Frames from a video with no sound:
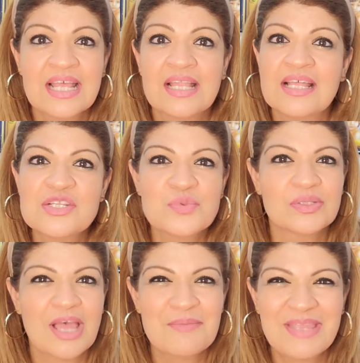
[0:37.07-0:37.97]
that's
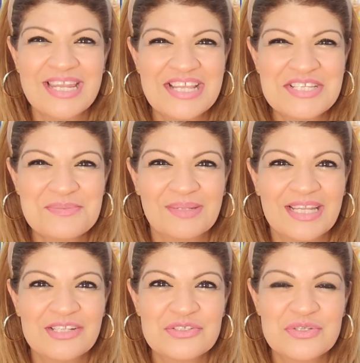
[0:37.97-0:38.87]
what I'm gonna
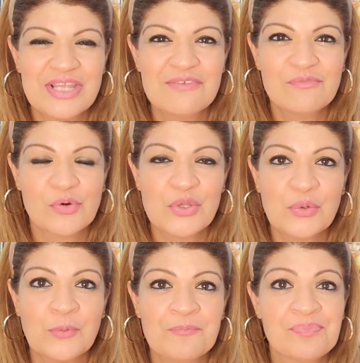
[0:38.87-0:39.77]
explain it today for
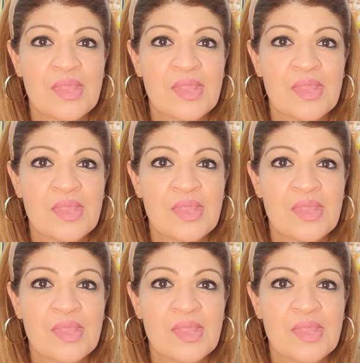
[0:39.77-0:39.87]
you.